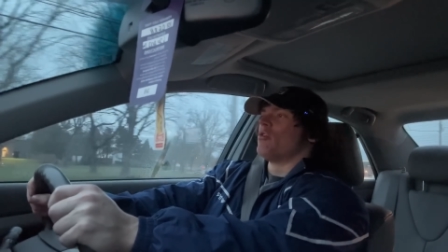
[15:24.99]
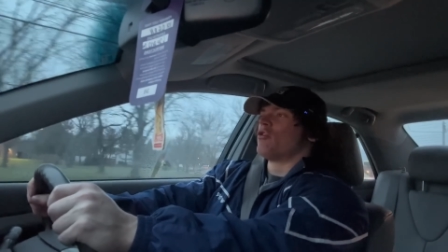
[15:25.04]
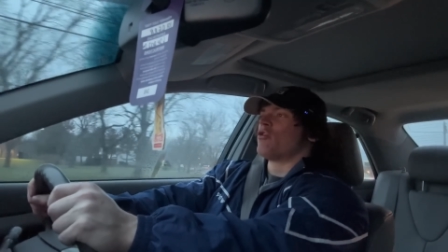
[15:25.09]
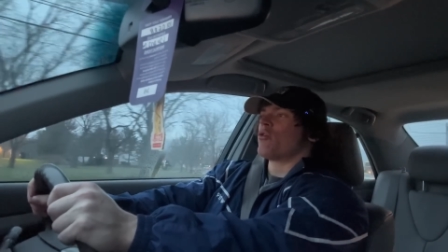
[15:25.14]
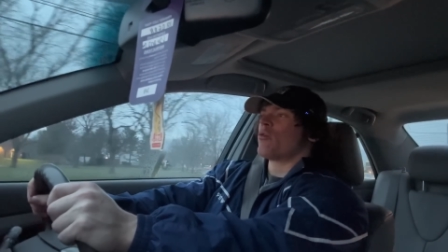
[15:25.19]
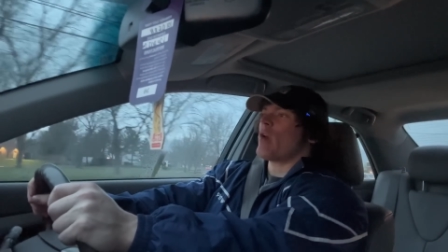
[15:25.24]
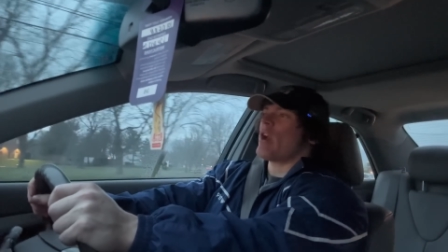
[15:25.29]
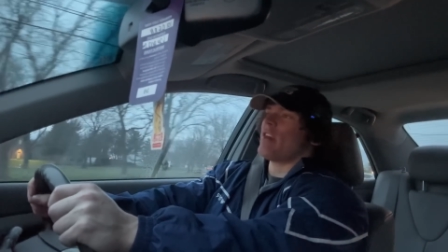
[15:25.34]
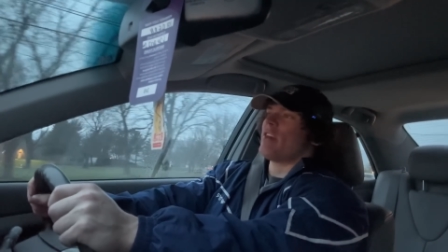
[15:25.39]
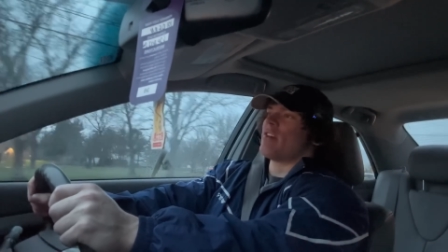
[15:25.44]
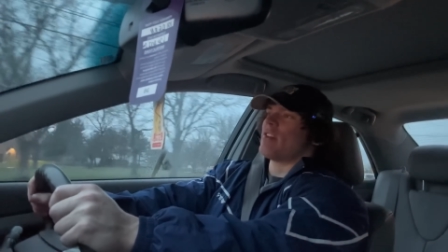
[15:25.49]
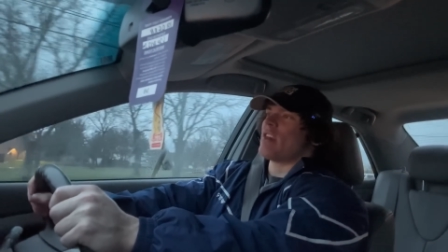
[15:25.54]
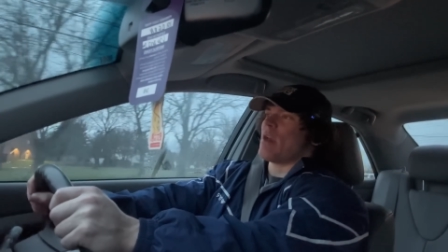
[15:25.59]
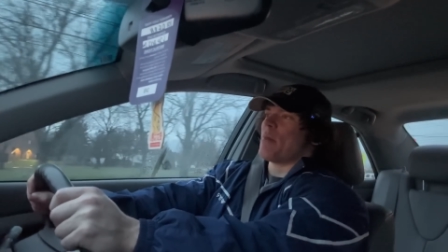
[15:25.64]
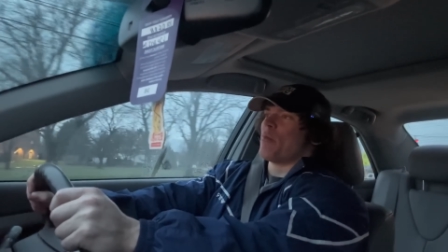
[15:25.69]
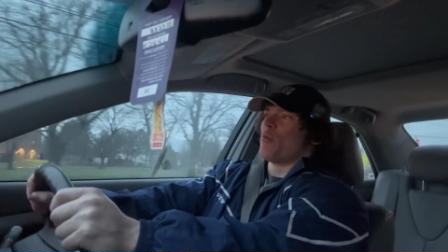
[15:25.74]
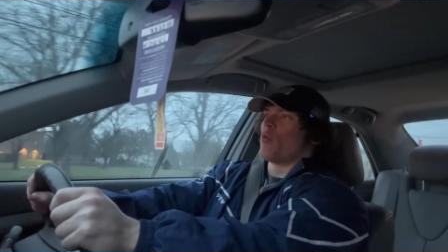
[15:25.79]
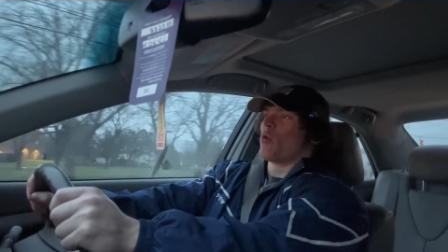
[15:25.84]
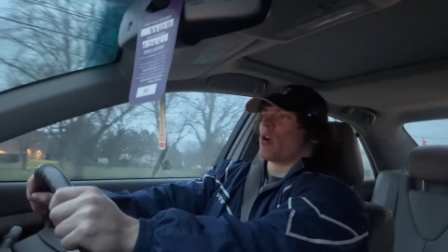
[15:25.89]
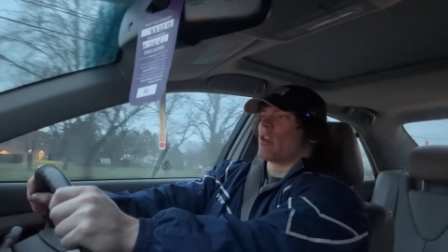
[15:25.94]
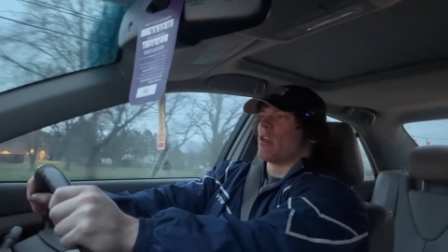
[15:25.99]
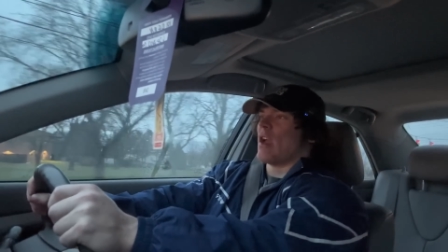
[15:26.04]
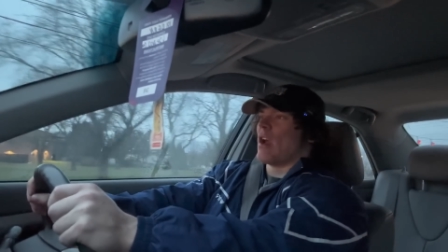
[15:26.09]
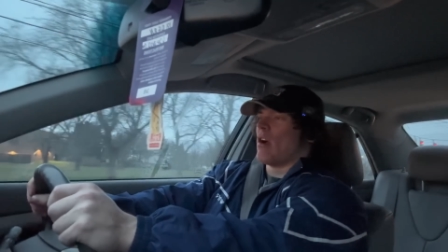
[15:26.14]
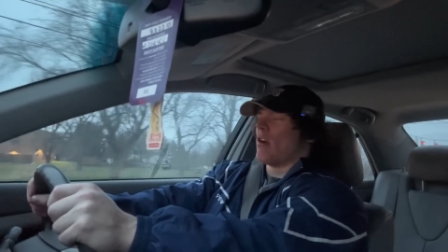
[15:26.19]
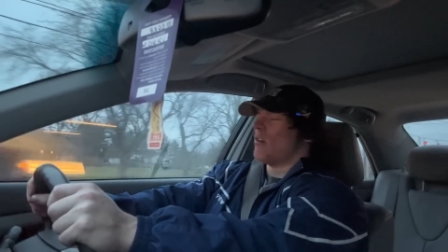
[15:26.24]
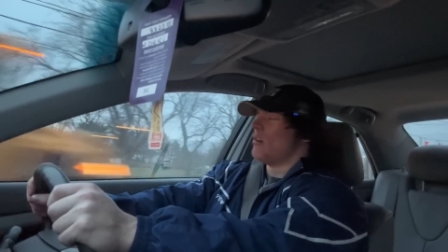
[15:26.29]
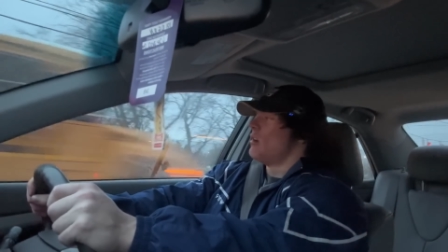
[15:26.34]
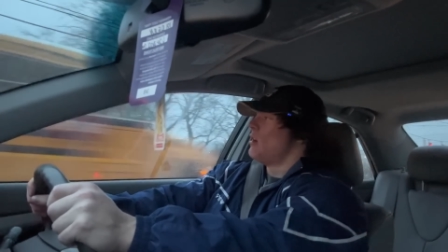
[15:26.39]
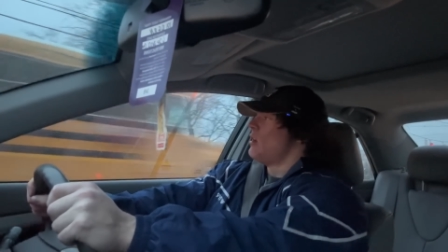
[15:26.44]
tricep
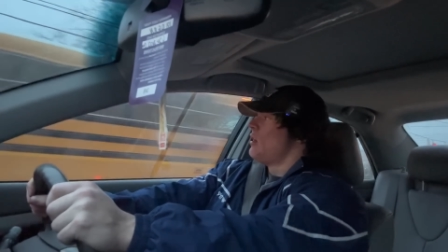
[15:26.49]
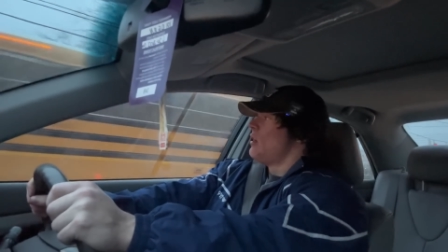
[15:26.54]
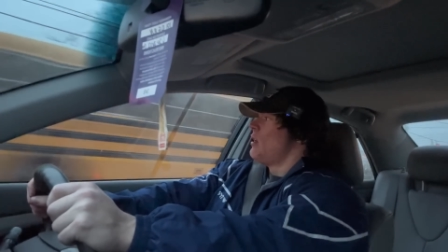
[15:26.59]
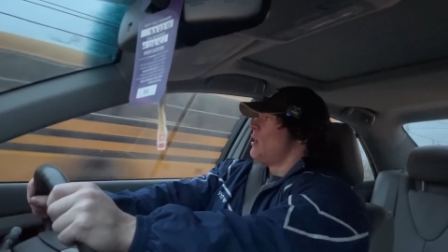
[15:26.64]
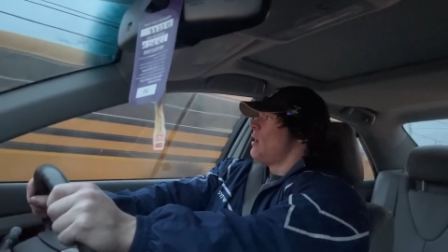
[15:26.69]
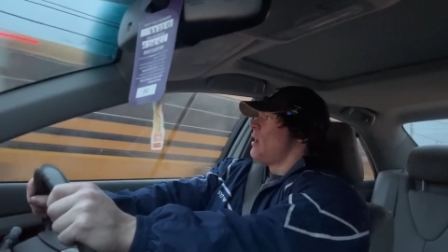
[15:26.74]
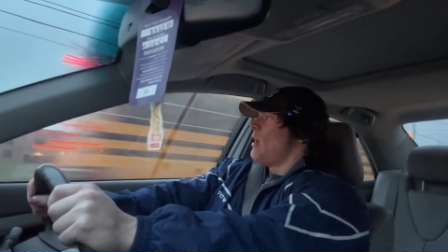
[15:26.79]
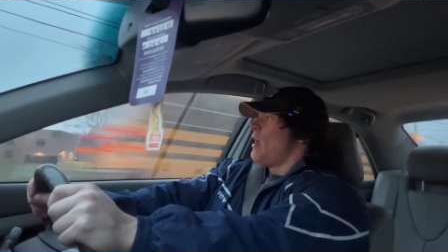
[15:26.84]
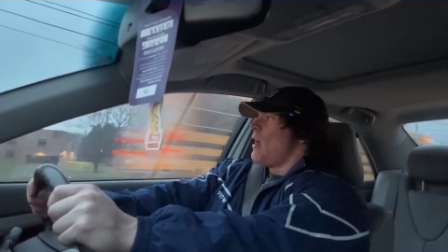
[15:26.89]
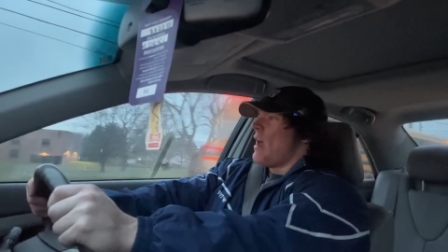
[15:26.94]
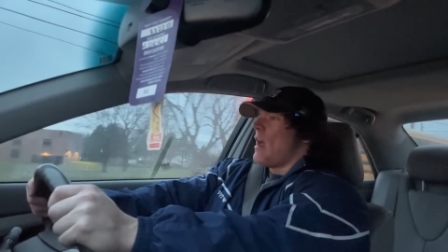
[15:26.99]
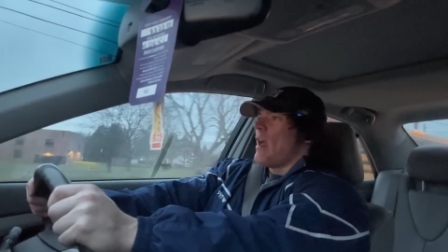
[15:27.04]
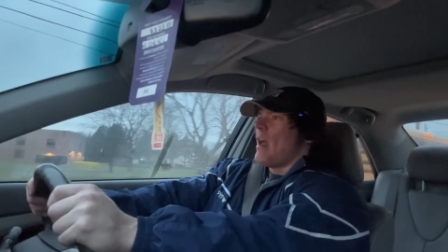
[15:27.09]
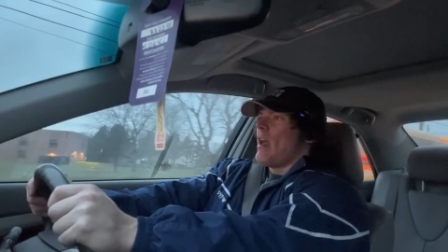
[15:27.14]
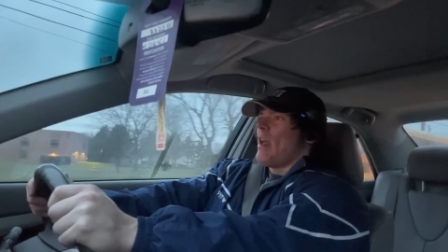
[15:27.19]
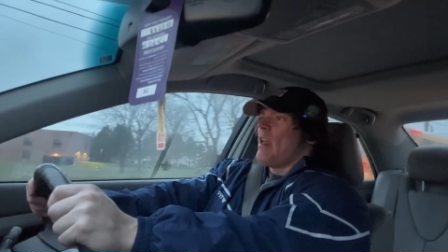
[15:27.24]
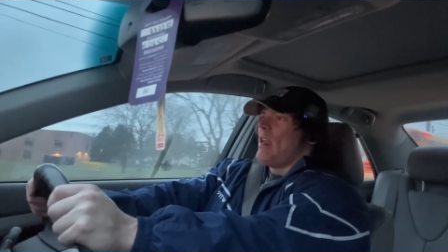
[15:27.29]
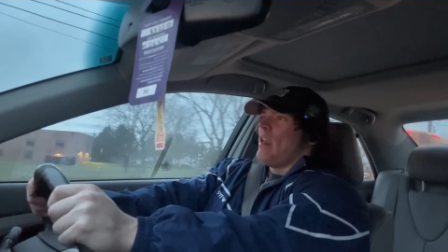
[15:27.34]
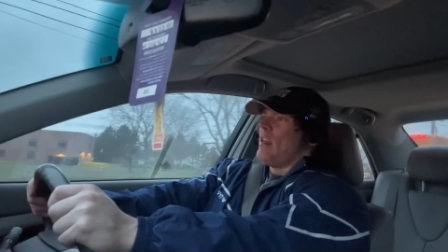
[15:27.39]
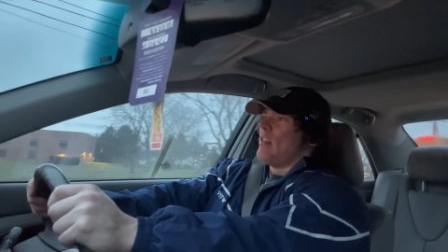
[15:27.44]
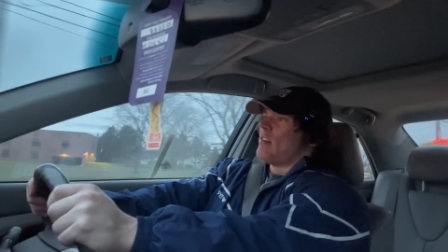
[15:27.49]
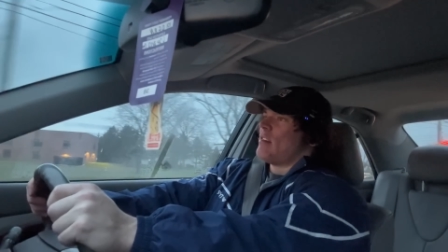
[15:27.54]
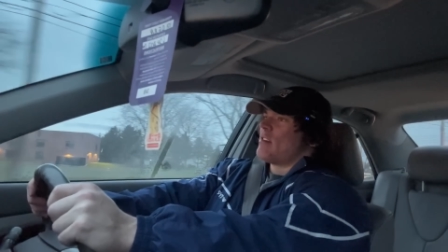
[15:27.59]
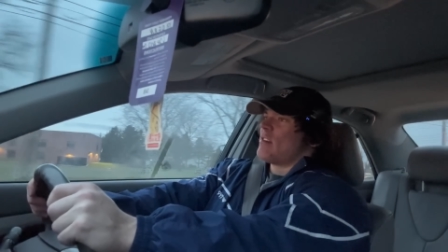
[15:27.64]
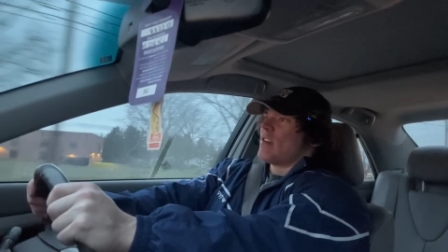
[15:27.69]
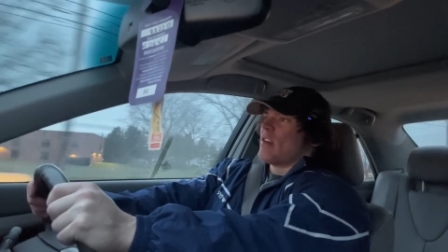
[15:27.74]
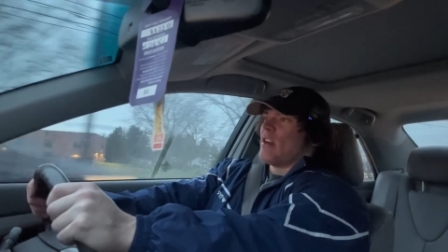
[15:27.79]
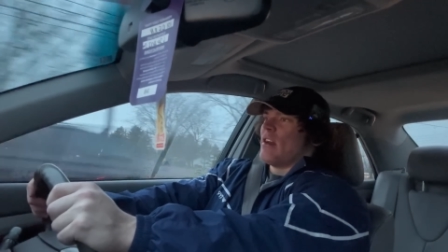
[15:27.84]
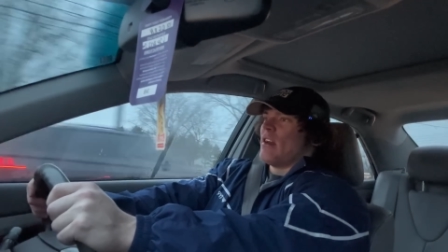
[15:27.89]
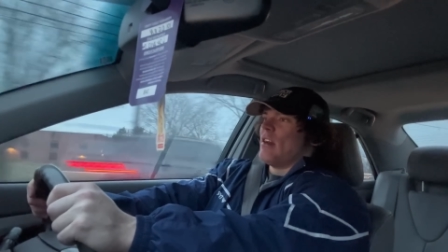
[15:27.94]
workout. It's,
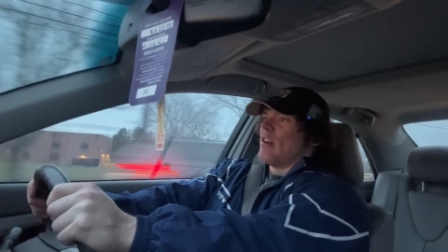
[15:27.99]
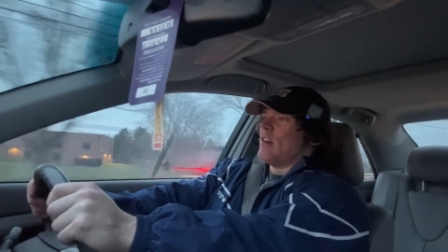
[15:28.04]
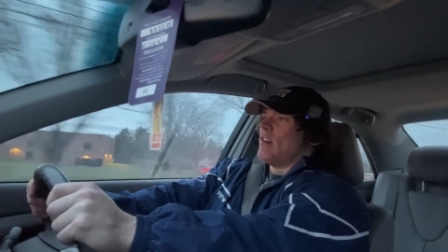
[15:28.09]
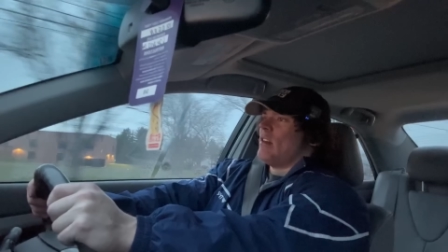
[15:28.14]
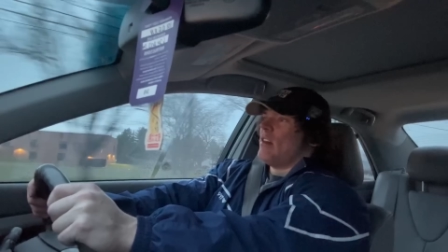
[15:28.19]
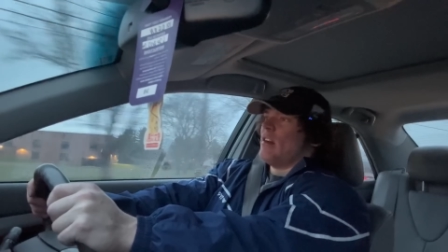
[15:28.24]
uh,